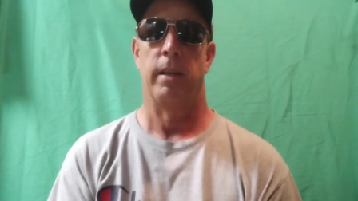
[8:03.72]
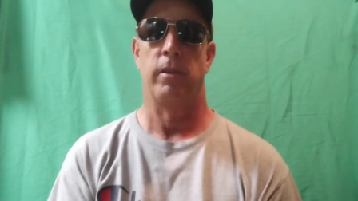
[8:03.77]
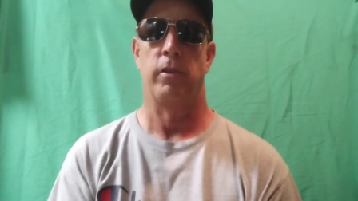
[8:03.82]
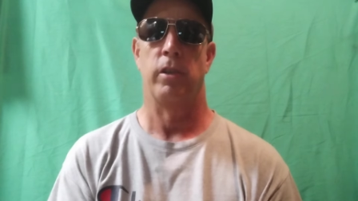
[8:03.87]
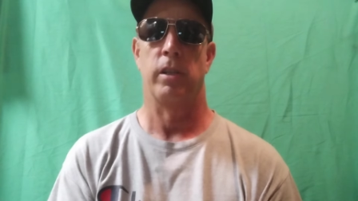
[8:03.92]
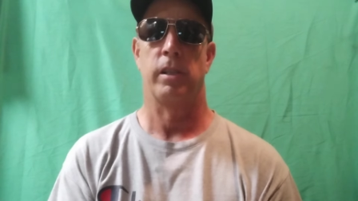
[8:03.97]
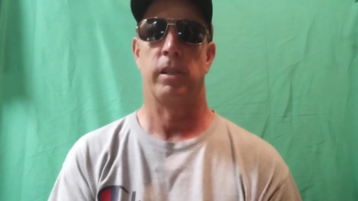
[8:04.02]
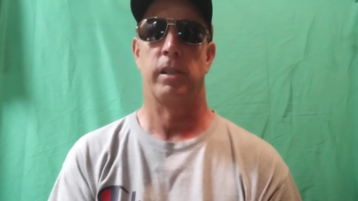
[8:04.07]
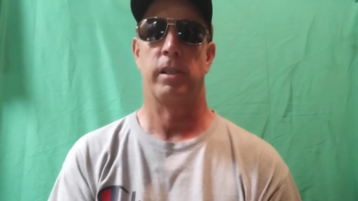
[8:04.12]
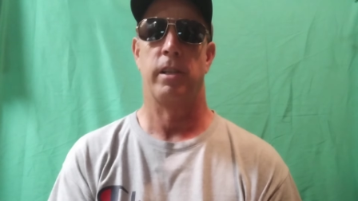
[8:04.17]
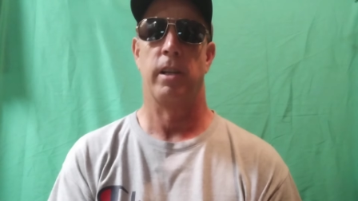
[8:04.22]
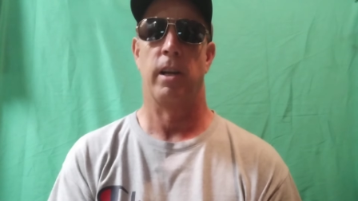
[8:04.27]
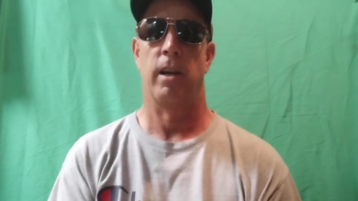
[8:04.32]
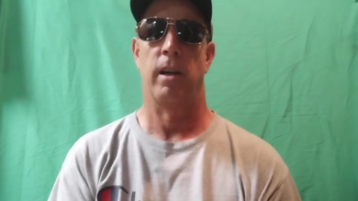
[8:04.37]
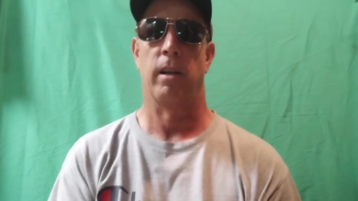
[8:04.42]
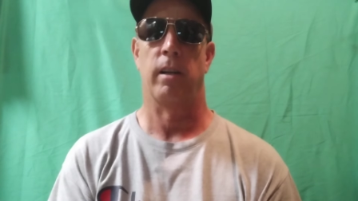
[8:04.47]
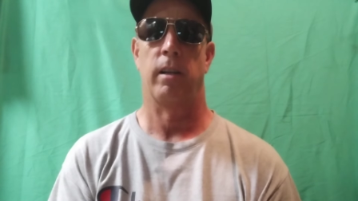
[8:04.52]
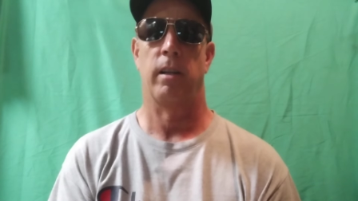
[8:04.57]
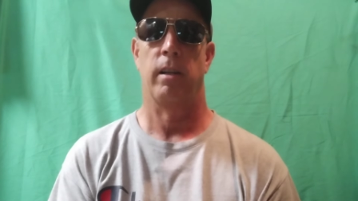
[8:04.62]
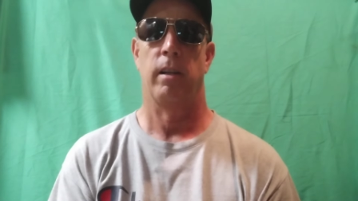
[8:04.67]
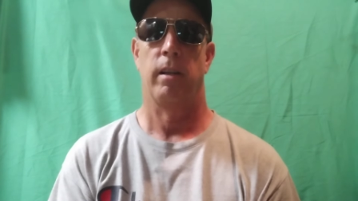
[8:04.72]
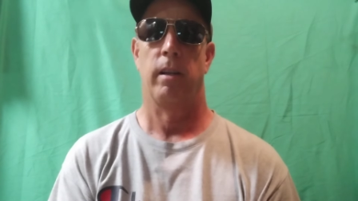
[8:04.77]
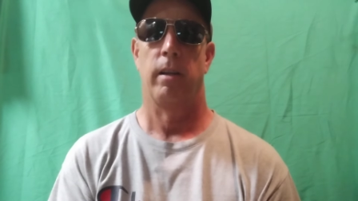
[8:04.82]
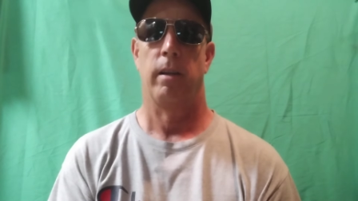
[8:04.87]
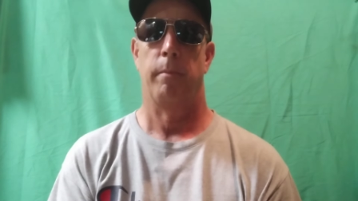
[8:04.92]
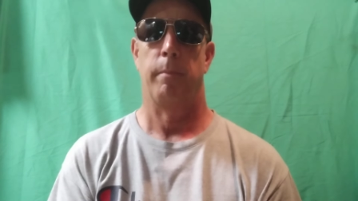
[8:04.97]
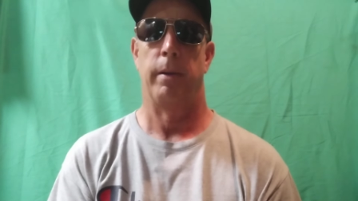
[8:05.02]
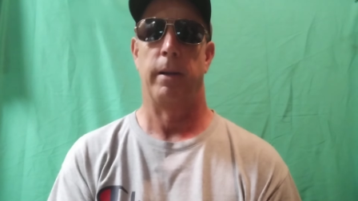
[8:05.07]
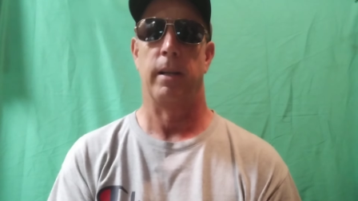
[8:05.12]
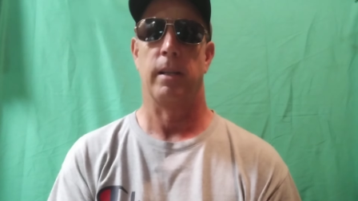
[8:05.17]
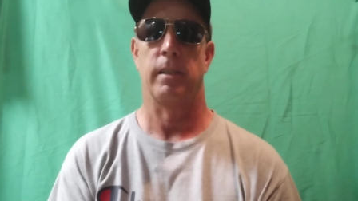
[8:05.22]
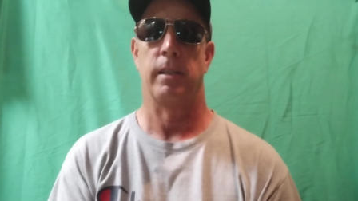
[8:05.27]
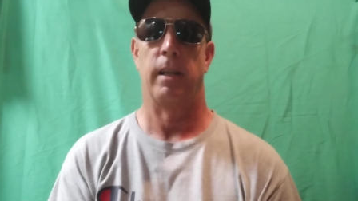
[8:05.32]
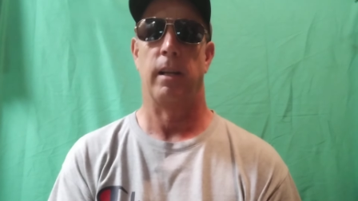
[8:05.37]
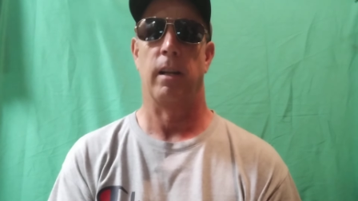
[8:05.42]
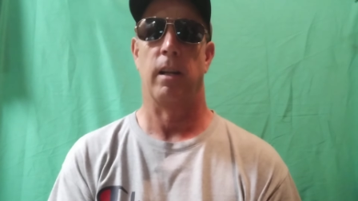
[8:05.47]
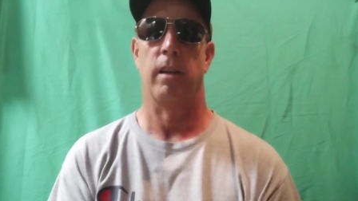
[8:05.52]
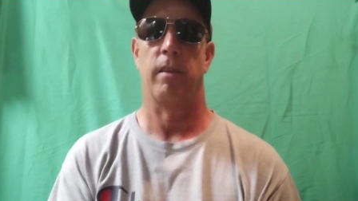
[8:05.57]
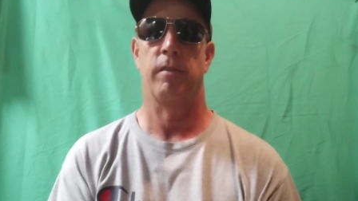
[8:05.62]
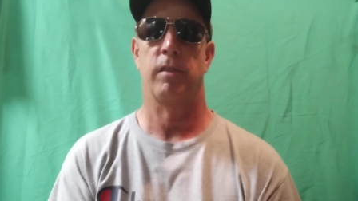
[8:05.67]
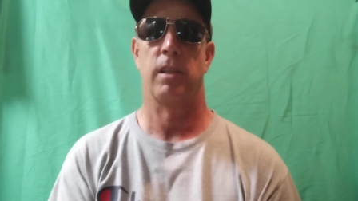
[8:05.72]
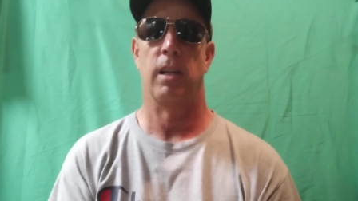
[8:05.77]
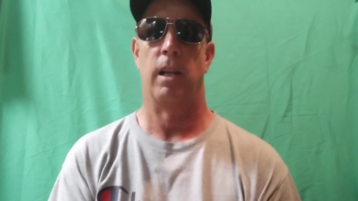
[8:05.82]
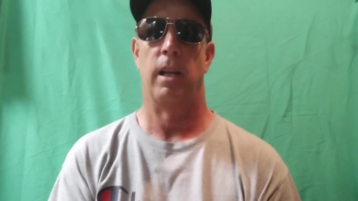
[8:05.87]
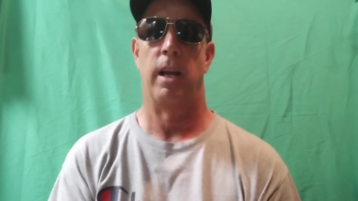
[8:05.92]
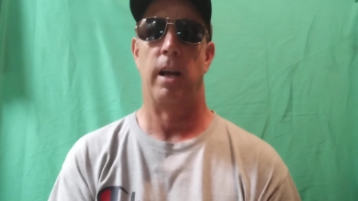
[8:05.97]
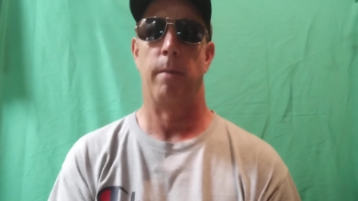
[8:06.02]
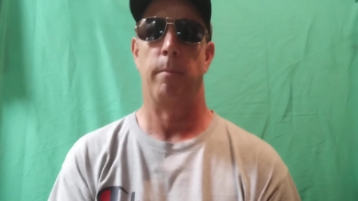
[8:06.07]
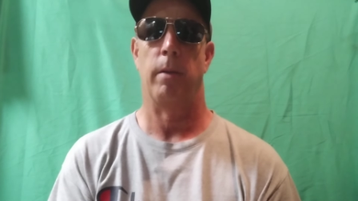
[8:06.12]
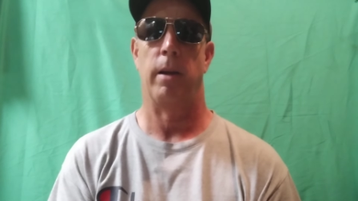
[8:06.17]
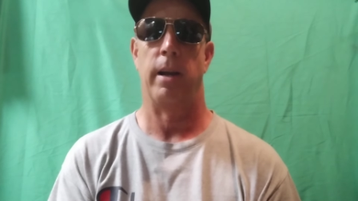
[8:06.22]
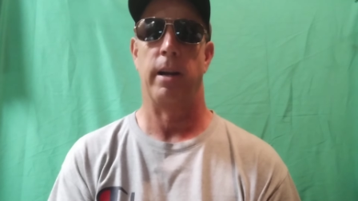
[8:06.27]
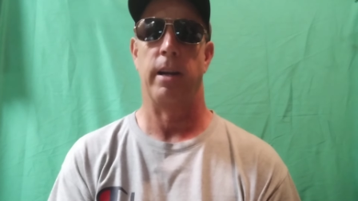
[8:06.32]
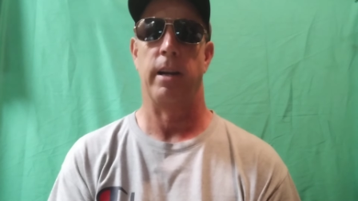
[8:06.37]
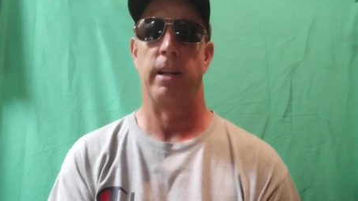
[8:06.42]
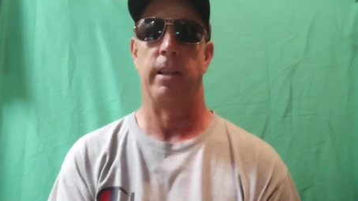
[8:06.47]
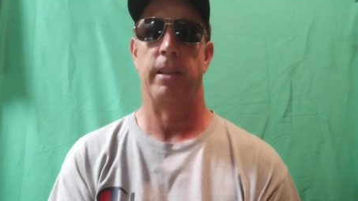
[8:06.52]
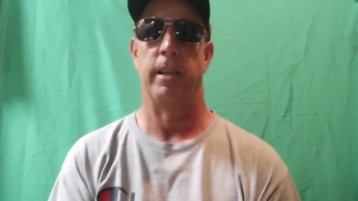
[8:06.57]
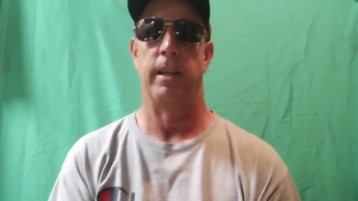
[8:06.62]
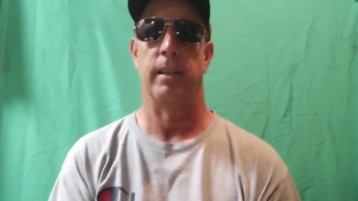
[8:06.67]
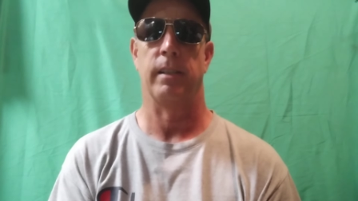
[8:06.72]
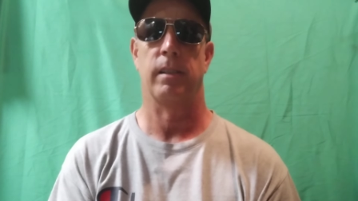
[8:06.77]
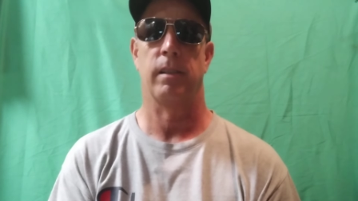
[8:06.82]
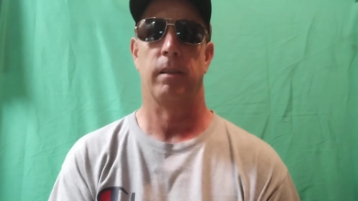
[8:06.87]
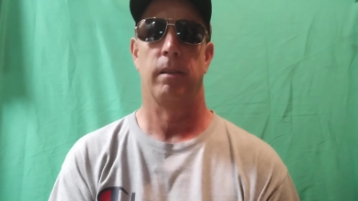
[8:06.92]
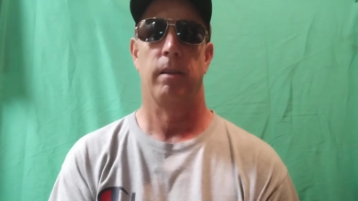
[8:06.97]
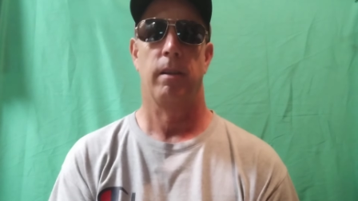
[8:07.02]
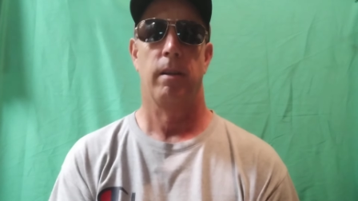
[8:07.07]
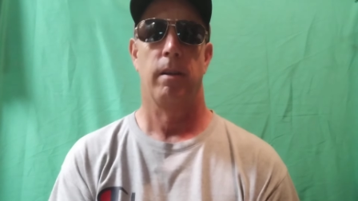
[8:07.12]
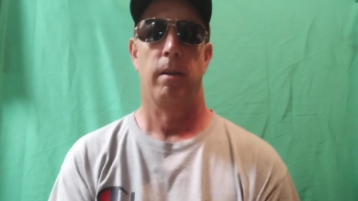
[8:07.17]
he's just stuck because he loves the limelight and he thinks